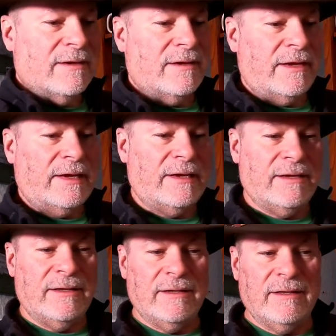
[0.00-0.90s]

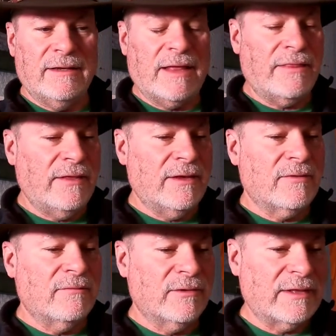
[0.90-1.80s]
and I think
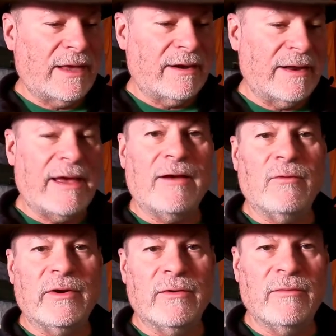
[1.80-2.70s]
without a doubt
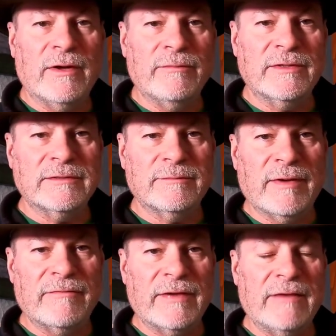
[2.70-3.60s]
101 was
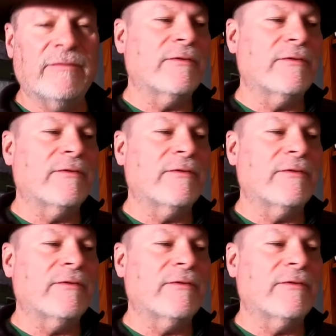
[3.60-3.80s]
my favorite,